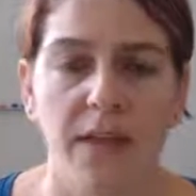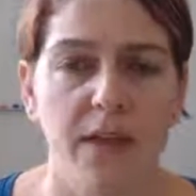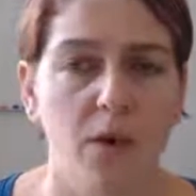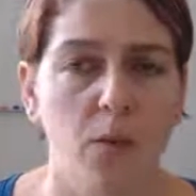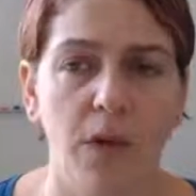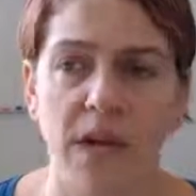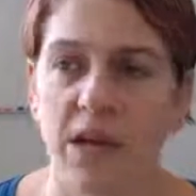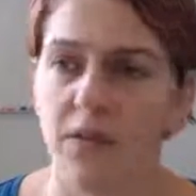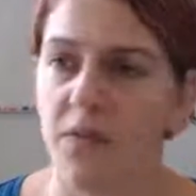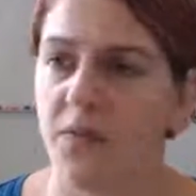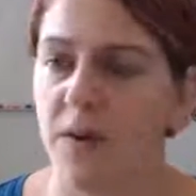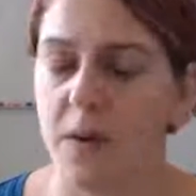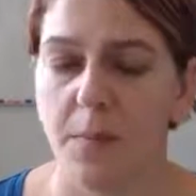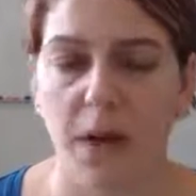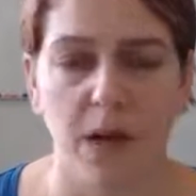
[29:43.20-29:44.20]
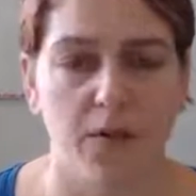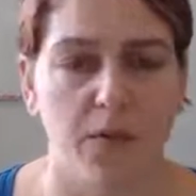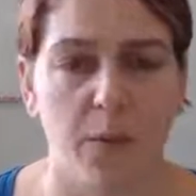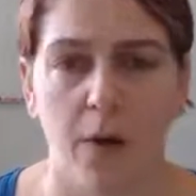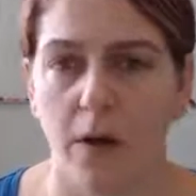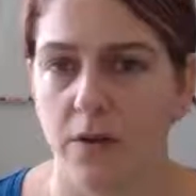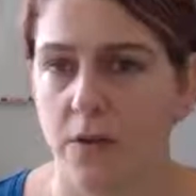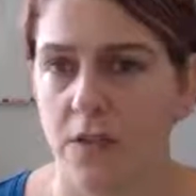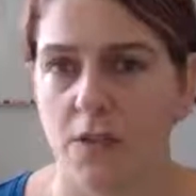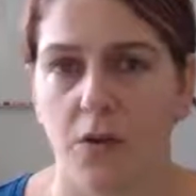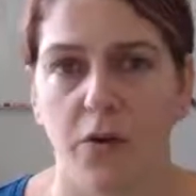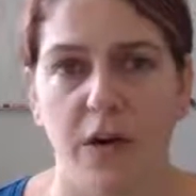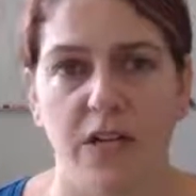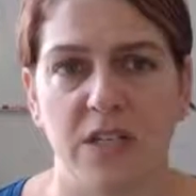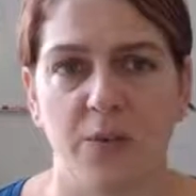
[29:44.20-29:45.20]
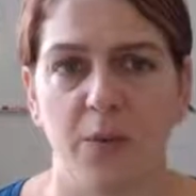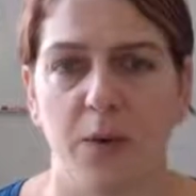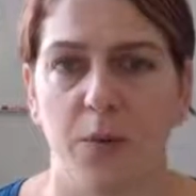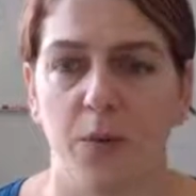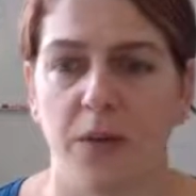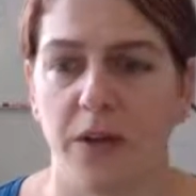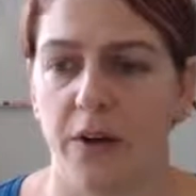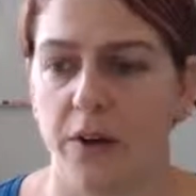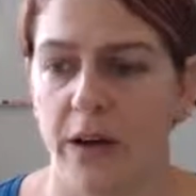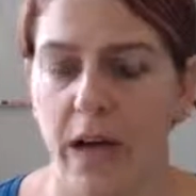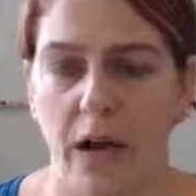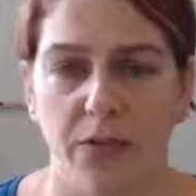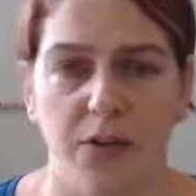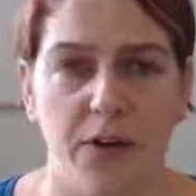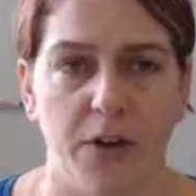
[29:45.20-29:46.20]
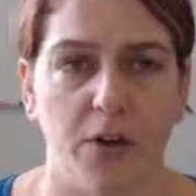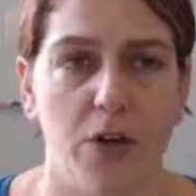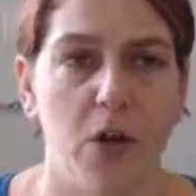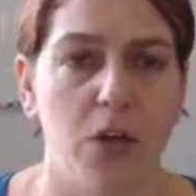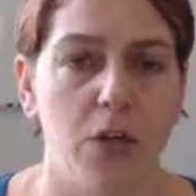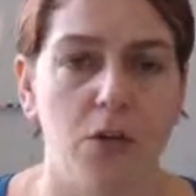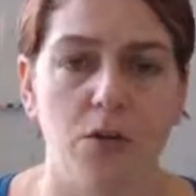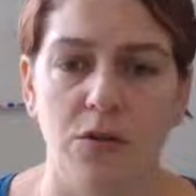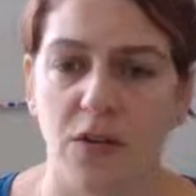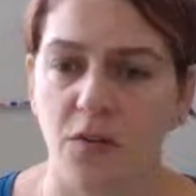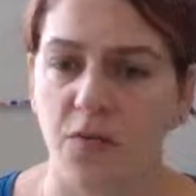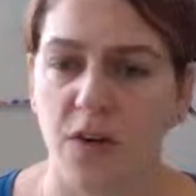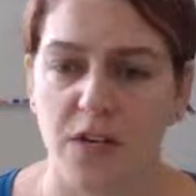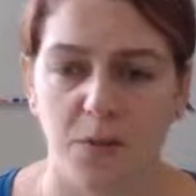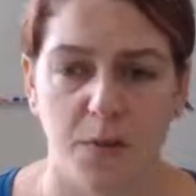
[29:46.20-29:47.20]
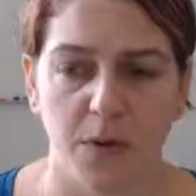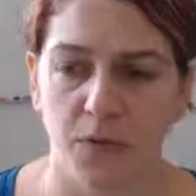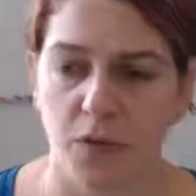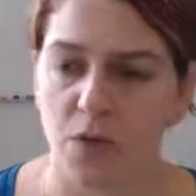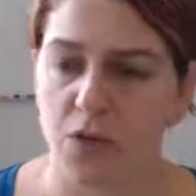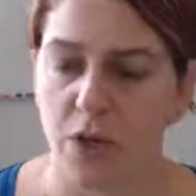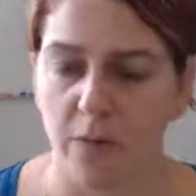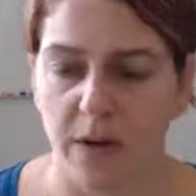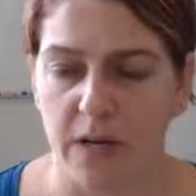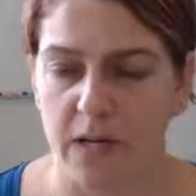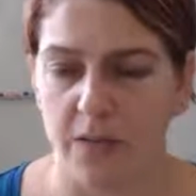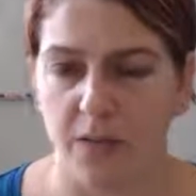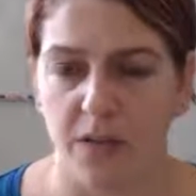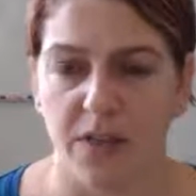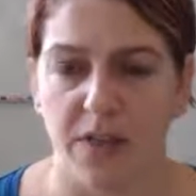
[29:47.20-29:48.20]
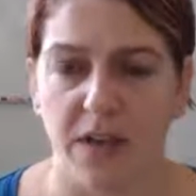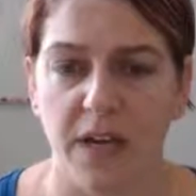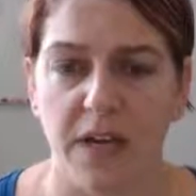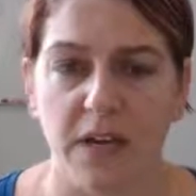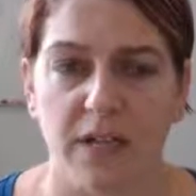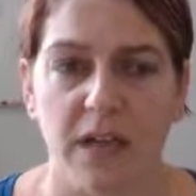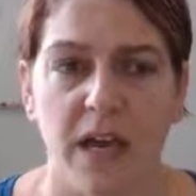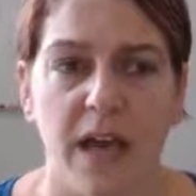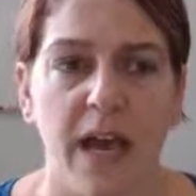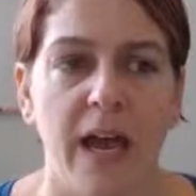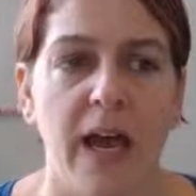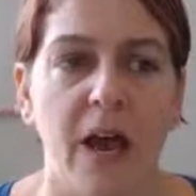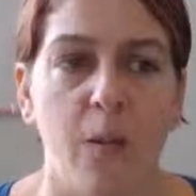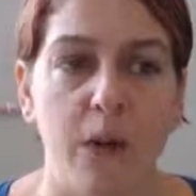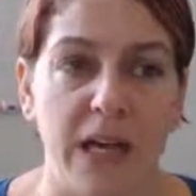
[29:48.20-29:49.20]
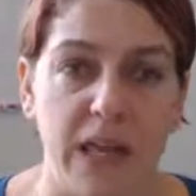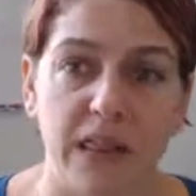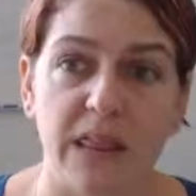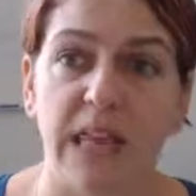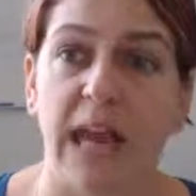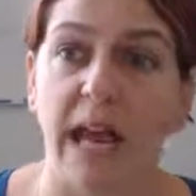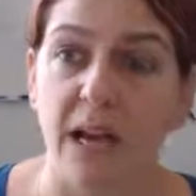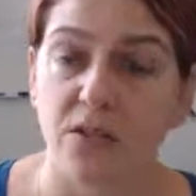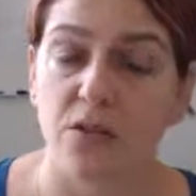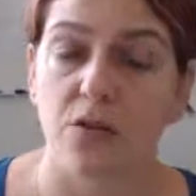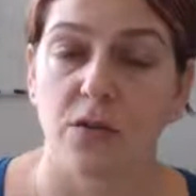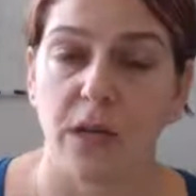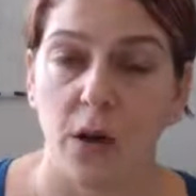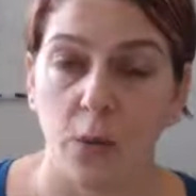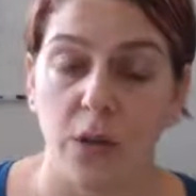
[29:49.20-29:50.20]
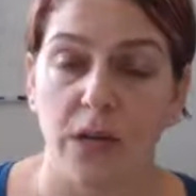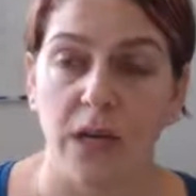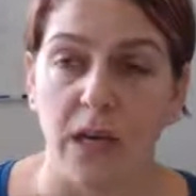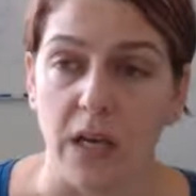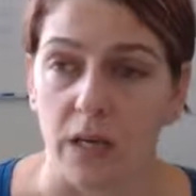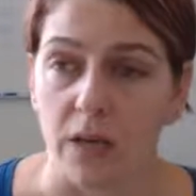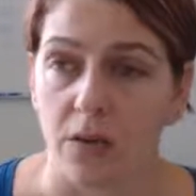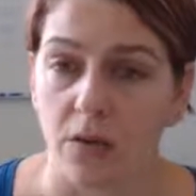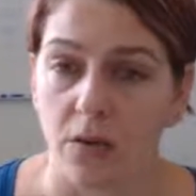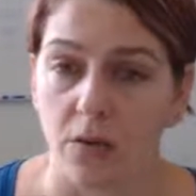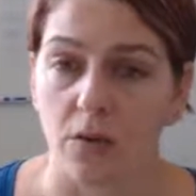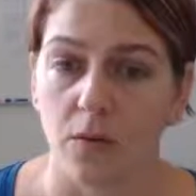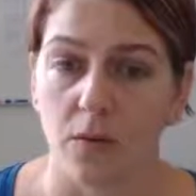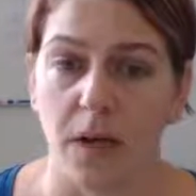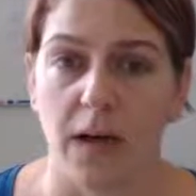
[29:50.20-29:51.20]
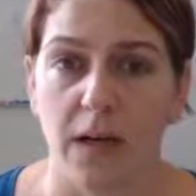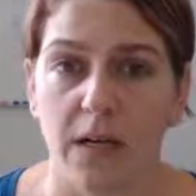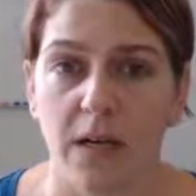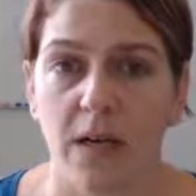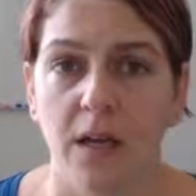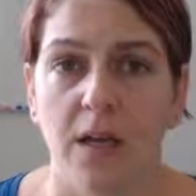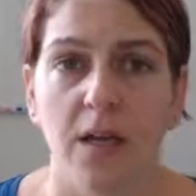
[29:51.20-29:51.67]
And then we get feedback from all these crazy people that are out there using Facebook for so many different things, and we get the answer that we need. right?